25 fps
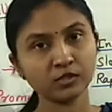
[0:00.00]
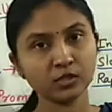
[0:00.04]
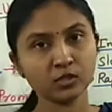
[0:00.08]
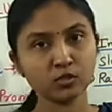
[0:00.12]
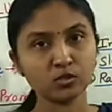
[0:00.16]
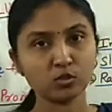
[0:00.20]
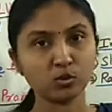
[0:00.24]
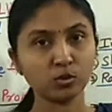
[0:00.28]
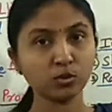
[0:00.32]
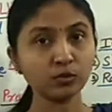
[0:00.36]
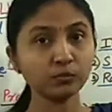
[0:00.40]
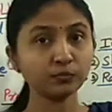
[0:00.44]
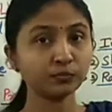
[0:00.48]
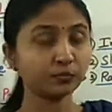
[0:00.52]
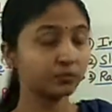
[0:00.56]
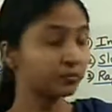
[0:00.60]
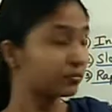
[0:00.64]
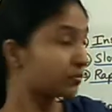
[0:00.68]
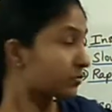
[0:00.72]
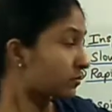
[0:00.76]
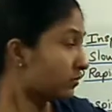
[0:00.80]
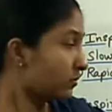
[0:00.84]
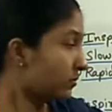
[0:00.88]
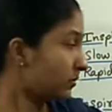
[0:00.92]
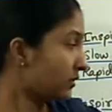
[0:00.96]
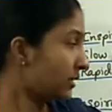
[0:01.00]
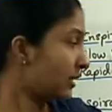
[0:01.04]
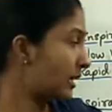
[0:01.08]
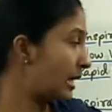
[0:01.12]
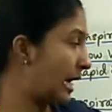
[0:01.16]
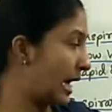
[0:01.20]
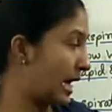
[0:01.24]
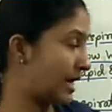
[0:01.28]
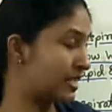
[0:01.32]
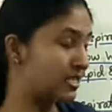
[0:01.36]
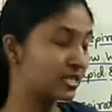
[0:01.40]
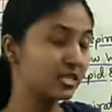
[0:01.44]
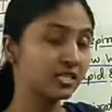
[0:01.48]
So
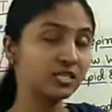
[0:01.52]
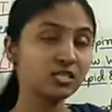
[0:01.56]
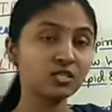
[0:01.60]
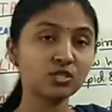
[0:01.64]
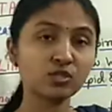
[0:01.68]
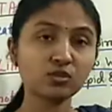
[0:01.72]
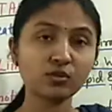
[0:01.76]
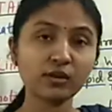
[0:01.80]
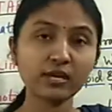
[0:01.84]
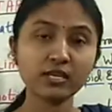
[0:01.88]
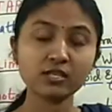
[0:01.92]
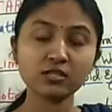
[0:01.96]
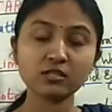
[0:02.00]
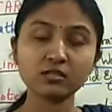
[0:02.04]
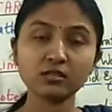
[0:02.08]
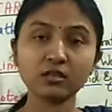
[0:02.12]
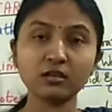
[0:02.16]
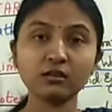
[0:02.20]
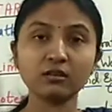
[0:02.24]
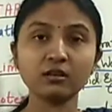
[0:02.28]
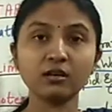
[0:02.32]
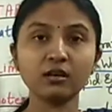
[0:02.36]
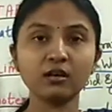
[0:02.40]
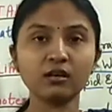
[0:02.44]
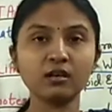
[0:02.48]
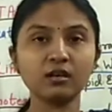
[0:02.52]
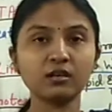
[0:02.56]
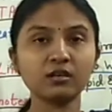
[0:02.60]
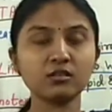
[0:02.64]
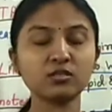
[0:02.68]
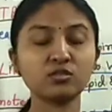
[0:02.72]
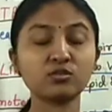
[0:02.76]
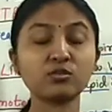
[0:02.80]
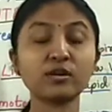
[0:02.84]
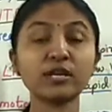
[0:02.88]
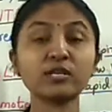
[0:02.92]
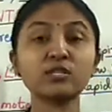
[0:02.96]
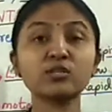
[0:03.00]
as the
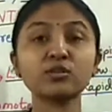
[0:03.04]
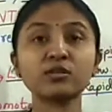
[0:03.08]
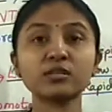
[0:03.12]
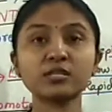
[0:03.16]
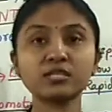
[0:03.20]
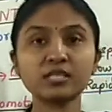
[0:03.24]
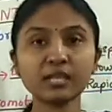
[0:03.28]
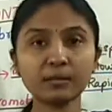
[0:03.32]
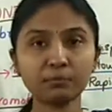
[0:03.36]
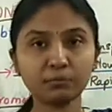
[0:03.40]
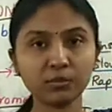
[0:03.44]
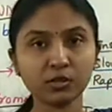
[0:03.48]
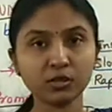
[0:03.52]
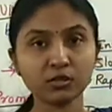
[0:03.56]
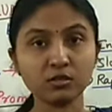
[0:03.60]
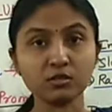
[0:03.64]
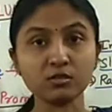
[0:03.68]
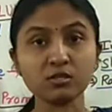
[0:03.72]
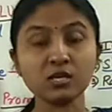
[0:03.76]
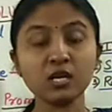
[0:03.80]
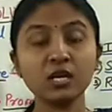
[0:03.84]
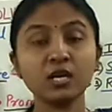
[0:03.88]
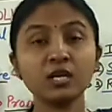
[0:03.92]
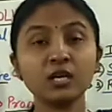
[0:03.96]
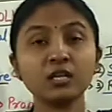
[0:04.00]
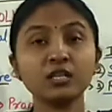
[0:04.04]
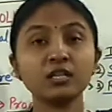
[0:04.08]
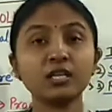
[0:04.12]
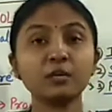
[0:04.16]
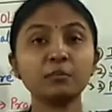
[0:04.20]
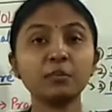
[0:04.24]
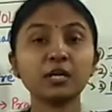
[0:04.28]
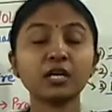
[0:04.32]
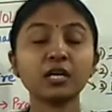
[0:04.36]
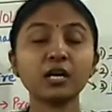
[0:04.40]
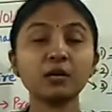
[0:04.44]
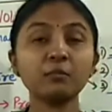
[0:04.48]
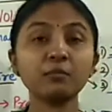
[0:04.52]
stretch receptors, they
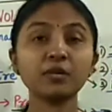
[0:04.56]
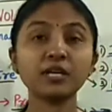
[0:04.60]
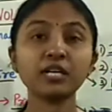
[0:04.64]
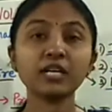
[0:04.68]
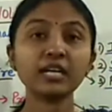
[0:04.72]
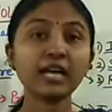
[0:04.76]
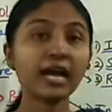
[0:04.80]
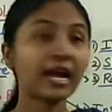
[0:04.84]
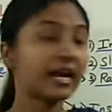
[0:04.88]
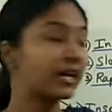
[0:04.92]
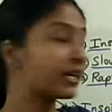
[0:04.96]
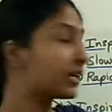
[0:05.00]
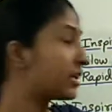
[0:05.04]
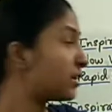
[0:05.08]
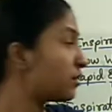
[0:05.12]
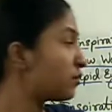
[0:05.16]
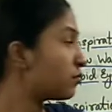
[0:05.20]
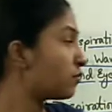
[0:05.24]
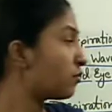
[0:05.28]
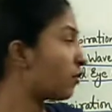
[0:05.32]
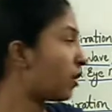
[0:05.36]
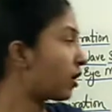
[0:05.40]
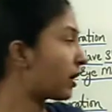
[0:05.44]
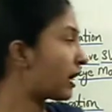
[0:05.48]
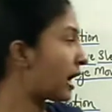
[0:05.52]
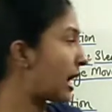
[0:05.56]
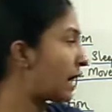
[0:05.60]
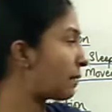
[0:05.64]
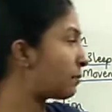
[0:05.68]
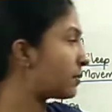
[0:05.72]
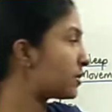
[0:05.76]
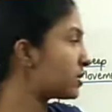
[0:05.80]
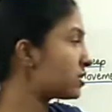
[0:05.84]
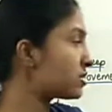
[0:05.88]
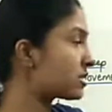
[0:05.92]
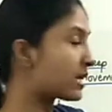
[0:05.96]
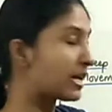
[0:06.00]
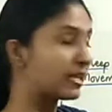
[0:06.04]
become inactive, what
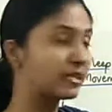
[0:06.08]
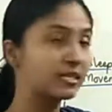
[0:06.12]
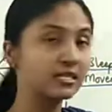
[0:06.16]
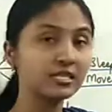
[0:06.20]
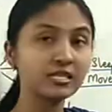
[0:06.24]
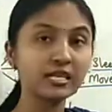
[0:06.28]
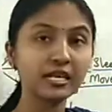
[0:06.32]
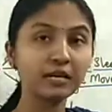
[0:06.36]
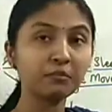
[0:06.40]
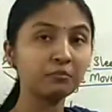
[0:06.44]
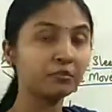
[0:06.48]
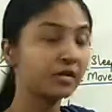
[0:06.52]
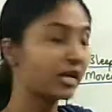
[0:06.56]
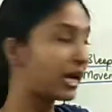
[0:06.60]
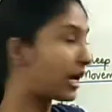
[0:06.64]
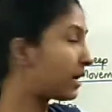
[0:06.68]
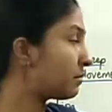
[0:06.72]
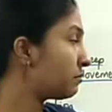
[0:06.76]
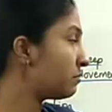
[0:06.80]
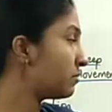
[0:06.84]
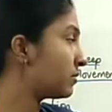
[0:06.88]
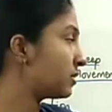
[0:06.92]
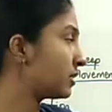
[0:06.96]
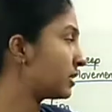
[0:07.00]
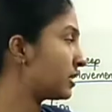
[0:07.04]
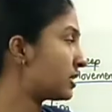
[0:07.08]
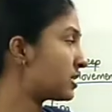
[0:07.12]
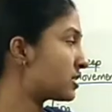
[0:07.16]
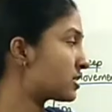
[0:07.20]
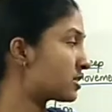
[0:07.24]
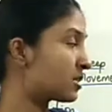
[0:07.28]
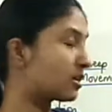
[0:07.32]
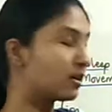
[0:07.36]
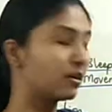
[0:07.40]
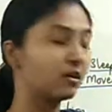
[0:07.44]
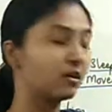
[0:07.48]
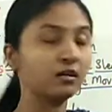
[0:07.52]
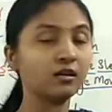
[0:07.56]
happens? At the same time, this
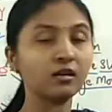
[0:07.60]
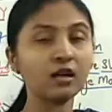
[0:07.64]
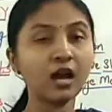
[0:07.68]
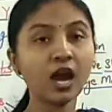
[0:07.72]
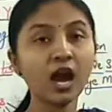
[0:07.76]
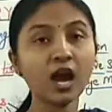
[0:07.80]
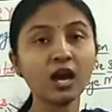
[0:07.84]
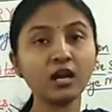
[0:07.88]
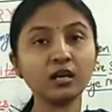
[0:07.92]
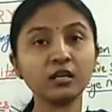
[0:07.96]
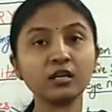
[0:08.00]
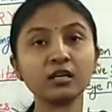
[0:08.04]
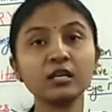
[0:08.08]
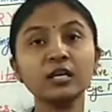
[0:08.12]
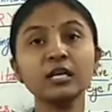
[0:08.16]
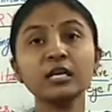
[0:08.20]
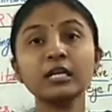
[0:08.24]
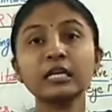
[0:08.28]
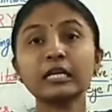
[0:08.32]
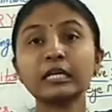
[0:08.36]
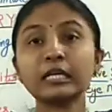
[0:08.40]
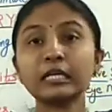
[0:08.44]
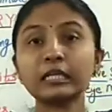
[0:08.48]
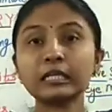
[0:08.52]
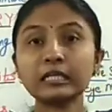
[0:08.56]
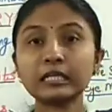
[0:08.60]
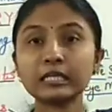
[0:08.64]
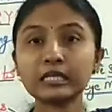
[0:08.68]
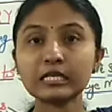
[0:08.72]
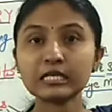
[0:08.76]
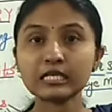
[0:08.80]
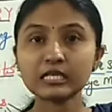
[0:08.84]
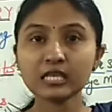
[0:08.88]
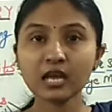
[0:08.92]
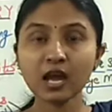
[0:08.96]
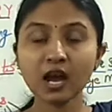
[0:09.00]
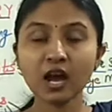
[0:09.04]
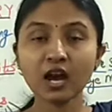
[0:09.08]
heart, in
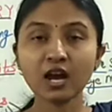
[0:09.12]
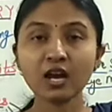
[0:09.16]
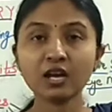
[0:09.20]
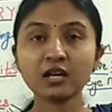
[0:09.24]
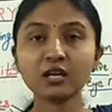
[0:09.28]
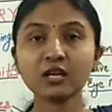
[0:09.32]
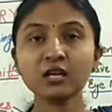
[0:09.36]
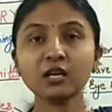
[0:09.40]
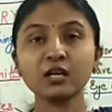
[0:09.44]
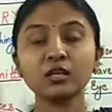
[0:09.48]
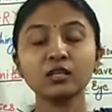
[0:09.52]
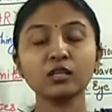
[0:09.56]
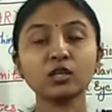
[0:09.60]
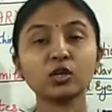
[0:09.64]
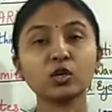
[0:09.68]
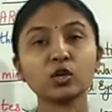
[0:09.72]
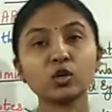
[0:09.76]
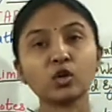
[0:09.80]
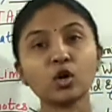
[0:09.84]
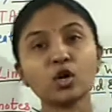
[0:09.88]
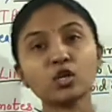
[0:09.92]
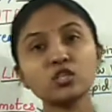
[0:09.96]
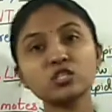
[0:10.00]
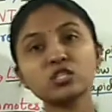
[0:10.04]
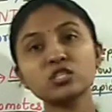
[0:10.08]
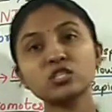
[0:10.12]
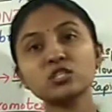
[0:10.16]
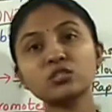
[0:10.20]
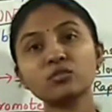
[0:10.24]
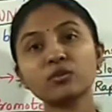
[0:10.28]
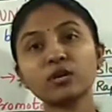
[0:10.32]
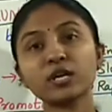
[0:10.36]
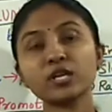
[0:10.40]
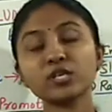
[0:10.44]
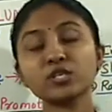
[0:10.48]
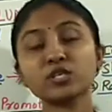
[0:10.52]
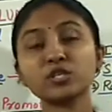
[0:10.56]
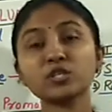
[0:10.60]
this heart, the
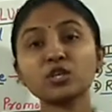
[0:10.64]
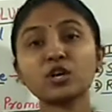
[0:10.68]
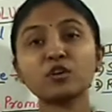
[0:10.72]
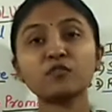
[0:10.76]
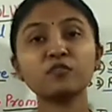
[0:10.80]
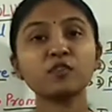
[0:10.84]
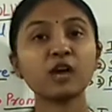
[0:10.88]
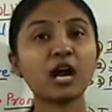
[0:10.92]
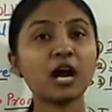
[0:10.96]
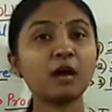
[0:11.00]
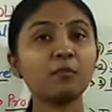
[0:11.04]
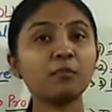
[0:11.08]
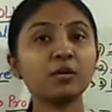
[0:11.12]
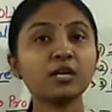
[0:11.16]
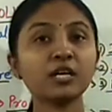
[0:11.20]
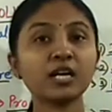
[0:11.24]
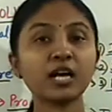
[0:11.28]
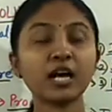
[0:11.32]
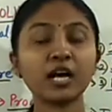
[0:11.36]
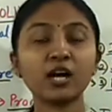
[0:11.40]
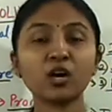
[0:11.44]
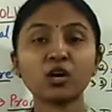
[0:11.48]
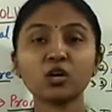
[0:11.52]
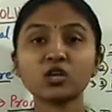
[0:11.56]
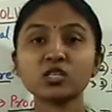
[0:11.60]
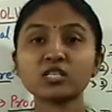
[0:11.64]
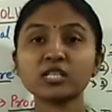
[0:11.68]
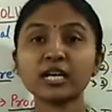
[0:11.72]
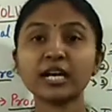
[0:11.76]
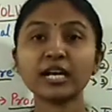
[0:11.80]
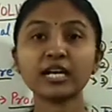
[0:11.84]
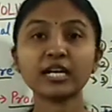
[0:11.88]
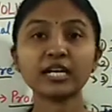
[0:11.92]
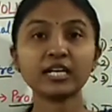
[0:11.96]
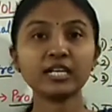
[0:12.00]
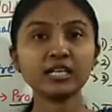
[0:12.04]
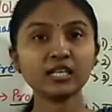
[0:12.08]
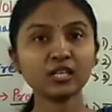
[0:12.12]
concentration of carbon
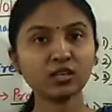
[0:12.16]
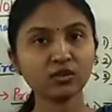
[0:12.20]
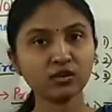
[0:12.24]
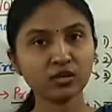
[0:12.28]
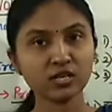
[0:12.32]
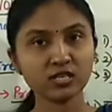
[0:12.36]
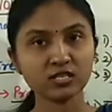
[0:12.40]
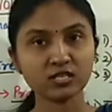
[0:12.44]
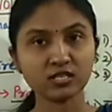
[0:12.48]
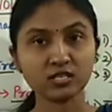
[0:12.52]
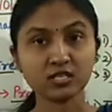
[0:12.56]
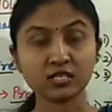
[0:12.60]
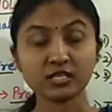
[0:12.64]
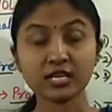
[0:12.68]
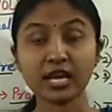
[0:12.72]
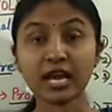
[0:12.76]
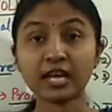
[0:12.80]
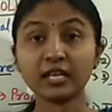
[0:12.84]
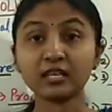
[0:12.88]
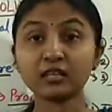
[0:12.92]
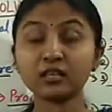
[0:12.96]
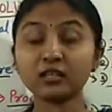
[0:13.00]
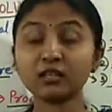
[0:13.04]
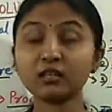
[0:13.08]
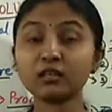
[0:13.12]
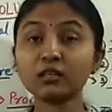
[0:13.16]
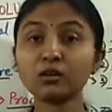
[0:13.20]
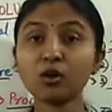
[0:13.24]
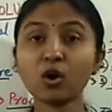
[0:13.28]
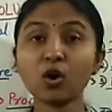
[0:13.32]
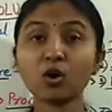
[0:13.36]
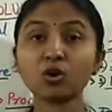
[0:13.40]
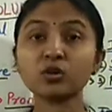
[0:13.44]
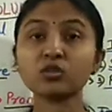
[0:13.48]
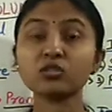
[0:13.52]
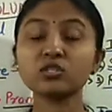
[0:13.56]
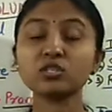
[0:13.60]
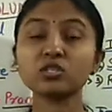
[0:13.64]
dioxide increases and the
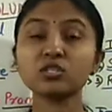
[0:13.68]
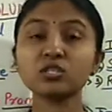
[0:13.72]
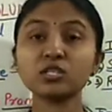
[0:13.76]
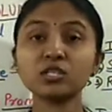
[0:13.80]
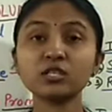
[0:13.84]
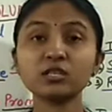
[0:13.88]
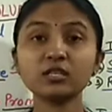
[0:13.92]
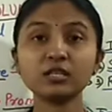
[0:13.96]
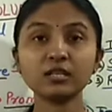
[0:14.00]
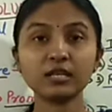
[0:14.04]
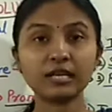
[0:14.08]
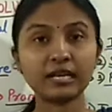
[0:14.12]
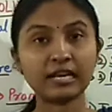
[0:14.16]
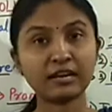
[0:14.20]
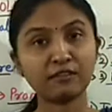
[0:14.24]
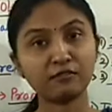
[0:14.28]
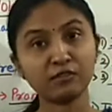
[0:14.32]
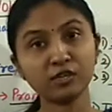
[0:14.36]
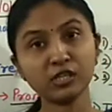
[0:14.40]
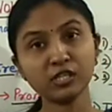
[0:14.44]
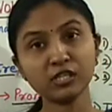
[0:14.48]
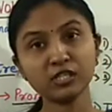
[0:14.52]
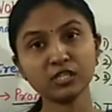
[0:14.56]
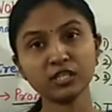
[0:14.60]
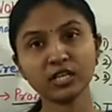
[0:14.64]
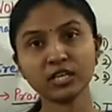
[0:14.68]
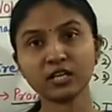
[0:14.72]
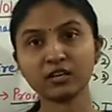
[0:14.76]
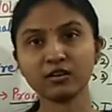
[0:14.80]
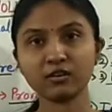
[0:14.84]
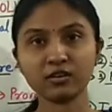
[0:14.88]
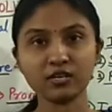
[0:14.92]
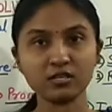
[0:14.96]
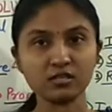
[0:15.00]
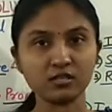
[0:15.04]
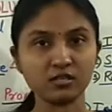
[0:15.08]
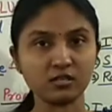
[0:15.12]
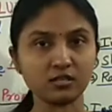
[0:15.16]
oxygen level
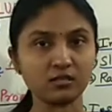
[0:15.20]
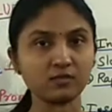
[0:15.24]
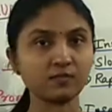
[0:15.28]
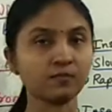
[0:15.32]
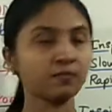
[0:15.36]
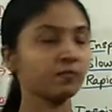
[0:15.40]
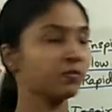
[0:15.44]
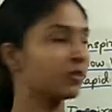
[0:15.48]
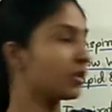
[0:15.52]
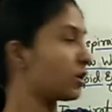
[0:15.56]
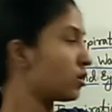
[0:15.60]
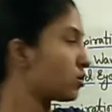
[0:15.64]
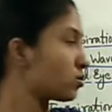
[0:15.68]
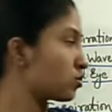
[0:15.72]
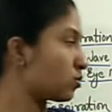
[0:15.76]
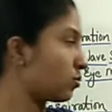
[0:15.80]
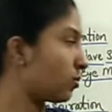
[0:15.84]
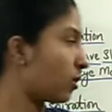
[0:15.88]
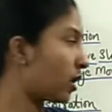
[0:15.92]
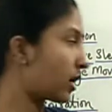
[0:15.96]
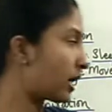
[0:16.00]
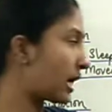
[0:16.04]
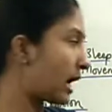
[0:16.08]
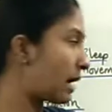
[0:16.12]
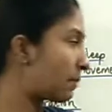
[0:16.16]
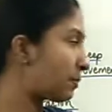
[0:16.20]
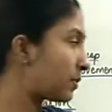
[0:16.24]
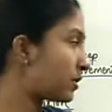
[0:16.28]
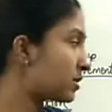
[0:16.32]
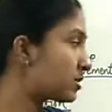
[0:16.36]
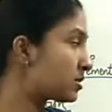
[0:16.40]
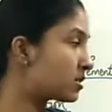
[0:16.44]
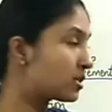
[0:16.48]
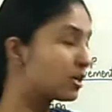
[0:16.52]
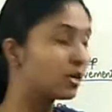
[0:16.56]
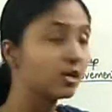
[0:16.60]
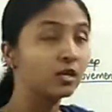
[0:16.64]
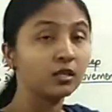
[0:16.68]
decreases. So what
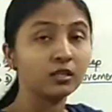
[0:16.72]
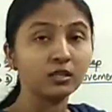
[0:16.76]
happens?